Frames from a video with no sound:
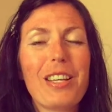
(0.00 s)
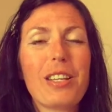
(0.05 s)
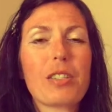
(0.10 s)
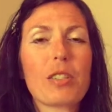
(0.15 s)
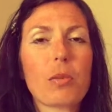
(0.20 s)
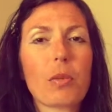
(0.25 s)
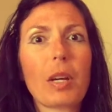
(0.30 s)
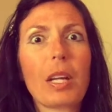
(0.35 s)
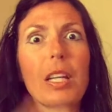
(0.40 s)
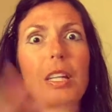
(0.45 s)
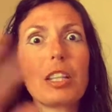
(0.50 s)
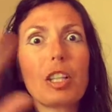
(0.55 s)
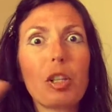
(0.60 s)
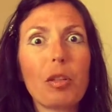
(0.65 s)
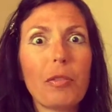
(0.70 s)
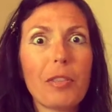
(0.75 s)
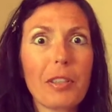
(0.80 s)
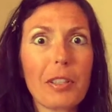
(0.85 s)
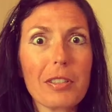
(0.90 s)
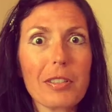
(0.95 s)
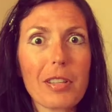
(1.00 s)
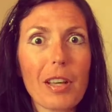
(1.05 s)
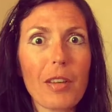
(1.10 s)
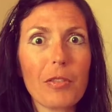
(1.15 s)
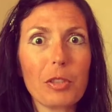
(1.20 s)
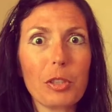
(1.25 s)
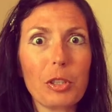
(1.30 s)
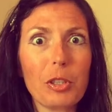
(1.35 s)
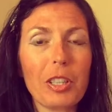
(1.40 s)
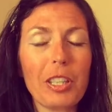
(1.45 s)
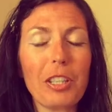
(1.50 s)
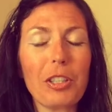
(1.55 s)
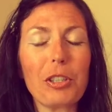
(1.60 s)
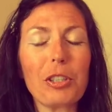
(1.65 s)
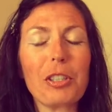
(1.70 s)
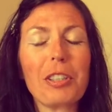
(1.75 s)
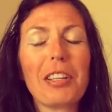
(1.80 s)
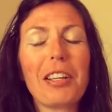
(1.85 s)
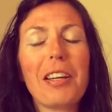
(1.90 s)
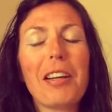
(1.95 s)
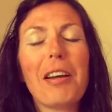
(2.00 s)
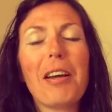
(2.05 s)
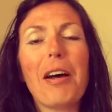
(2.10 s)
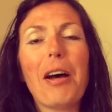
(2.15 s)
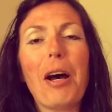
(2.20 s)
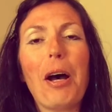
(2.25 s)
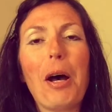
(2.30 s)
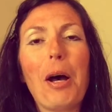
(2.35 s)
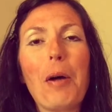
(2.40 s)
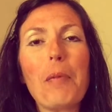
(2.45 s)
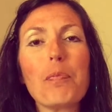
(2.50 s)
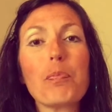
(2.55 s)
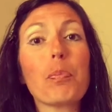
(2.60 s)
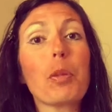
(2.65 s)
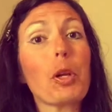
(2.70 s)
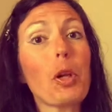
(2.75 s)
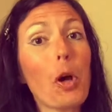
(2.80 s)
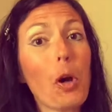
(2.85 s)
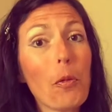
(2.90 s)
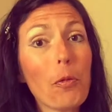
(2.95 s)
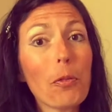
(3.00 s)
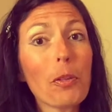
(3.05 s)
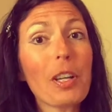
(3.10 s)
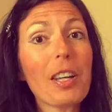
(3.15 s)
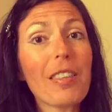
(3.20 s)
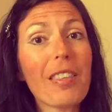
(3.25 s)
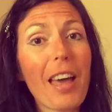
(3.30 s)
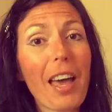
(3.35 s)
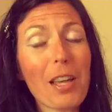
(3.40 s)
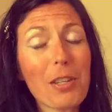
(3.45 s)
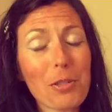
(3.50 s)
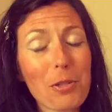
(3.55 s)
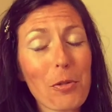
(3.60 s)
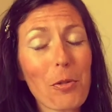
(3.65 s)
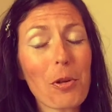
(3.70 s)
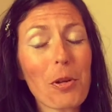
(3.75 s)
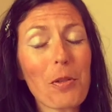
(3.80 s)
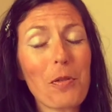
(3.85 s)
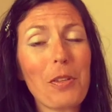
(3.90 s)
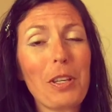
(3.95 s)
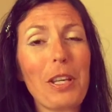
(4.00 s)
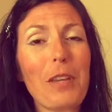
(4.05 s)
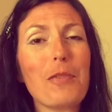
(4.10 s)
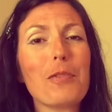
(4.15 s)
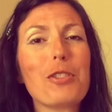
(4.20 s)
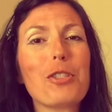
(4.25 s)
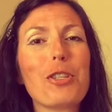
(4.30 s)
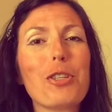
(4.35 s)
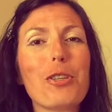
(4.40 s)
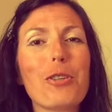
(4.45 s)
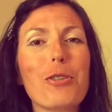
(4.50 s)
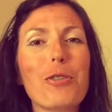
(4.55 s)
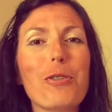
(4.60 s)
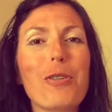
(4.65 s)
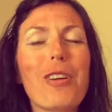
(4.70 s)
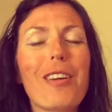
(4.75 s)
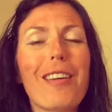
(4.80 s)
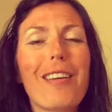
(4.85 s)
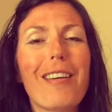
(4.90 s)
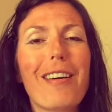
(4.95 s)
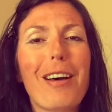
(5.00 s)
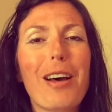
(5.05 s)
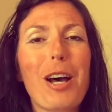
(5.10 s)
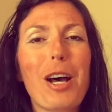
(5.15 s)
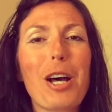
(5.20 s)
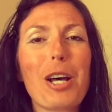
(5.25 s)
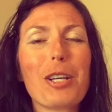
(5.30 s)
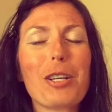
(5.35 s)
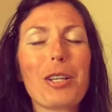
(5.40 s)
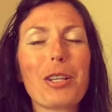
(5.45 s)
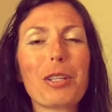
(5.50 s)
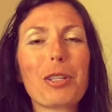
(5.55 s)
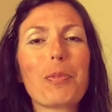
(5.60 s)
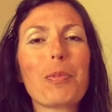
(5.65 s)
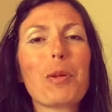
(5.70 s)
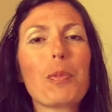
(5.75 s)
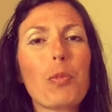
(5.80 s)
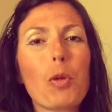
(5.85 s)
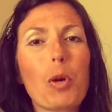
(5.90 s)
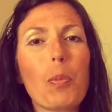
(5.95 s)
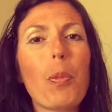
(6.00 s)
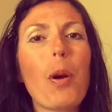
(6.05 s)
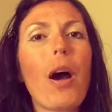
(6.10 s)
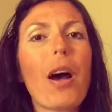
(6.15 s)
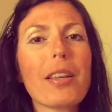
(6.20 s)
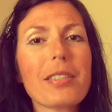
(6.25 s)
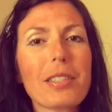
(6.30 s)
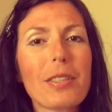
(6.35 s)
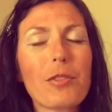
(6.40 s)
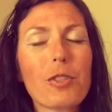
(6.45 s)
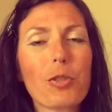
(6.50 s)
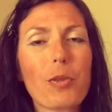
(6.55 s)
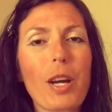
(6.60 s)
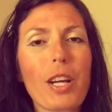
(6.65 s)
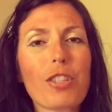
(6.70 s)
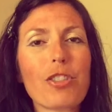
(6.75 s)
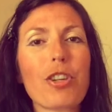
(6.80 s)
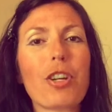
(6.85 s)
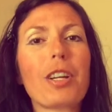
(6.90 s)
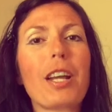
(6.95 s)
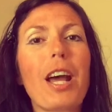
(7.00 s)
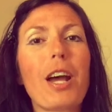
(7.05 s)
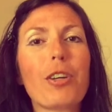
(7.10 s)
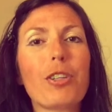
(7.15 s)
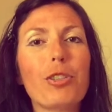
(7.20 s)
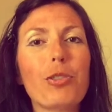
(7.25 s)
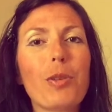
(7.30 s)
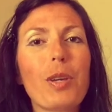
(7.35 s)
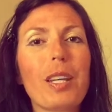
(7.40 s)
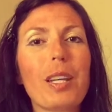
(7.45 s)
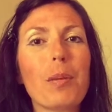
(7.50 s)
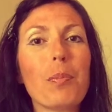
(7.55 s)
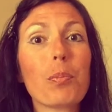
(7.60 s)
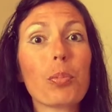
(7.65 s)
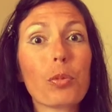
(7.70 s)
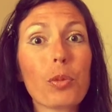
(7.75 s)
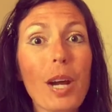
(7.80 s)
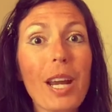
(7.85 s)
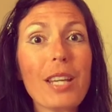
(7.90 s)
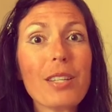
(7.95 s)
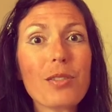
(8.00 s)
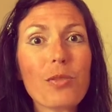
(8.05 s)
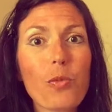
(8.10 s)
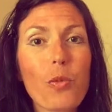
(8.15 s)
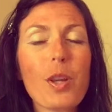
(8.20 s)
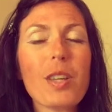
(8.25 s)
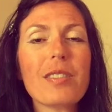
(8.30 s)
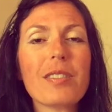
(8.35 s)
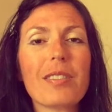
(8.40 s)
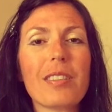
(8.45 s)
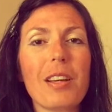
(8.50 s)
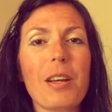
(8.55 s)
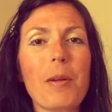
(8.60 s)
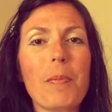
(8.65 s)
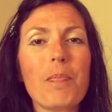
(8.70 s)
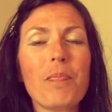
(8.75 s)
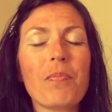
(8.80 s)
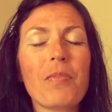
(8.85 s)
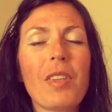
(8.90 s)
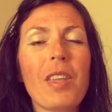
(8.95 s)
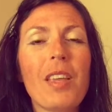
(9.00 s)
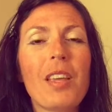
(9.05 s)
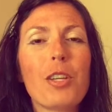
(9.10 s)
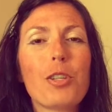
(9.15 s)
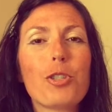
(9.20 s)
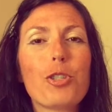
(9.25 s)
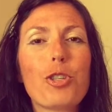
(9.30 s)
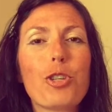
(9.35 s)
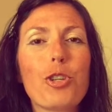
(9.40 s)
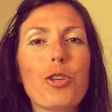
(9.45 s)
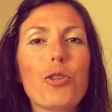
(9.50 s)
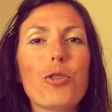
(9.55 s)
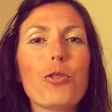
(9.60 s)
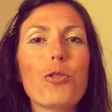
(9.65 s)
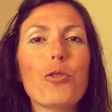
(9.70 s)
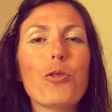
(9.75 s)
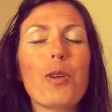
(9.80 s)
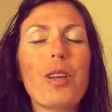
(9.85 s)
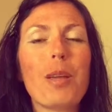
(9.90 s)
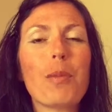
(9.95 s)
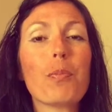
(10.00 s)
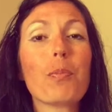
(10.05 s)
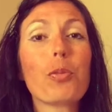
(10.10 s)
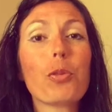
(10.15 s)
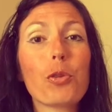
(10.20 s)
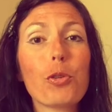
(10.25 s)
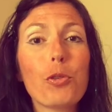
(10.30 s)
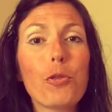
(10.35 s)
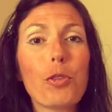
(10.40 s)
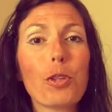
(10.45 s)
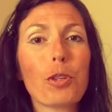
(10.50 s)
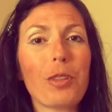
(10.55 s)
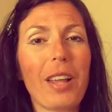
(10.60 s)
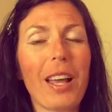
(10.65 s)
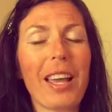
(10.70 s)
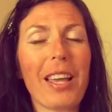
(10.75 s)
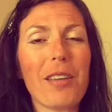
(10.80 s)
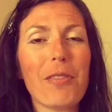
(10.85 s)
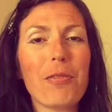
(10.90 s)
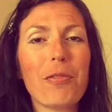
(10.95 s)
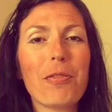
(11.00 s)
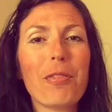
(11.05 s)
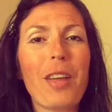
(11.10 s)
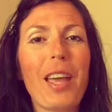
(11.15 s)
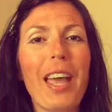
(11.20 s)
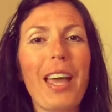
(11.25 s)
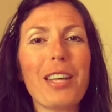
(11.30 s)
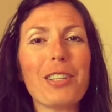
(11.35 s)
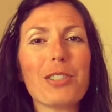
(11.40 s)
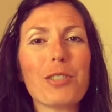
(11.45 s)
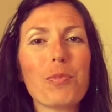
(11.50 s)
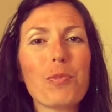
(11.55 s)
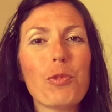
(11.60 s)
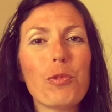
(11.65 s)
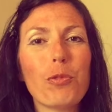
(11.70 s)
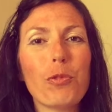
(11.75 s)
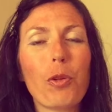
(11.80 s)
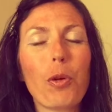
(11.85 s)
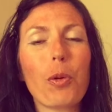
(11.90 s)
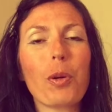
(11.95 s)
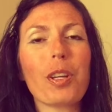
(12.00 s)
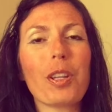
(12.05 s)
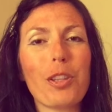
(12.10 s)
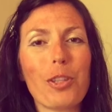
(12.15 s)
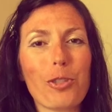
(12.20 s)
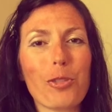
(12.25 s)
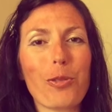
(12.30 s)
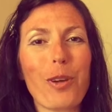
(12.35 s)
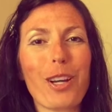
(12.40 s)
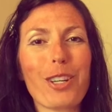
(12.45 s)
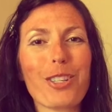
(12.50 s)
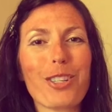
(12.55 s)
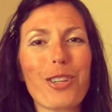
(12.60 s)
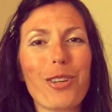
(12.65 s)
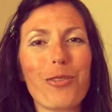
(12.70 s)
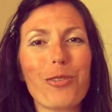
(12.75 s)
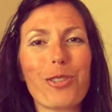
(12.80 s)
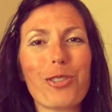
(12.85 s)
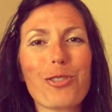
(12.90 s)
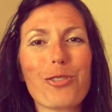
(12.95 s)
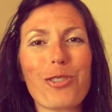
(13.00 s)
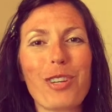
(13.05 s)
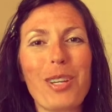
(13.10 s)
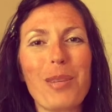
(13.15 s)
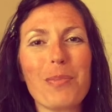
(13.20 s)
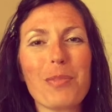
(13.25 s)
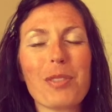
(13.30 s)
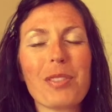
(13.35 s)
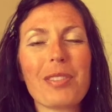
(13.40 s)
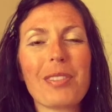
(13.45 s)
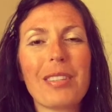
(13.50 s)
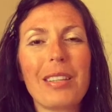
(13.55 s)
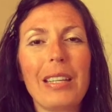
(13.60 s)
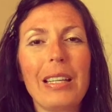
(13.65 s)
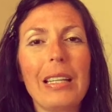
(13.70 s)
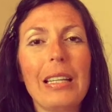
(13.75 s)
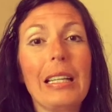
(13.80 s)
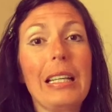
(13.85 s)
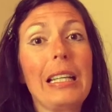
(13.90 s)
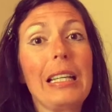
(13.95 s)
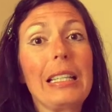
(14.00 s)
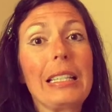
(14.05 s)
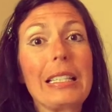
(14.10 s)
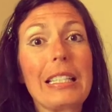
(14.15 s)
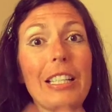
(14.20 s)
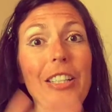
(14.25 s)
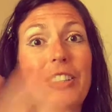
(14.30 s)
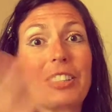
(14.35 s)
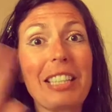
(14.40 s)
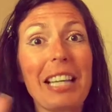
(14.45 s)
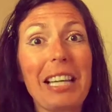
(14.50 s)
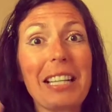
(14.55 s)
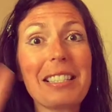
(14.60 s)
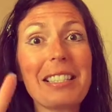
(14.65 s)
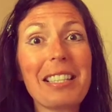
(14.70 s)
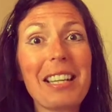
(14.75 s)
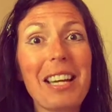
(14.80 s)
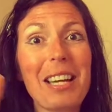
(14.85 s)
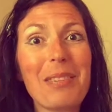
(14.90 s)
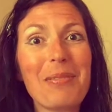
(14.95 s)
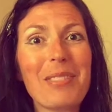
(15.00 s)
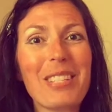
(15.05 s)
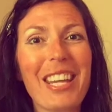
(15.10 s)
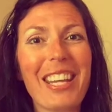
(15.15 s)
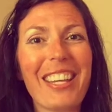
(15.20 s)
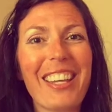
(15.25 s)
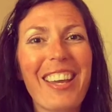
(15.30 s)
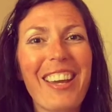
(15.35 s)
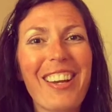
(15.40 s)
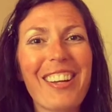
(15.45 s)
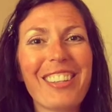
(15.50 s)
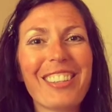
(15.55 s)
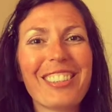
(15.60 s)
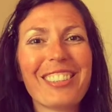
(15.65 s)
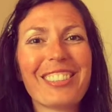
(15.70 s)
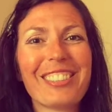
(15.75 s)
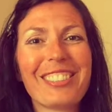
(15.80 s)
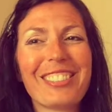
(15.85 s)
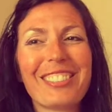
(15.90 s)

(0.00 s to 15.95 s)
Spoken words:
So we're getting a little philosophical here. But hopefully that sort of gives you a little bit more positive direction on how you can embrace wisdom to improve your life and move forward in the direction of your dreams. Till next time, take care.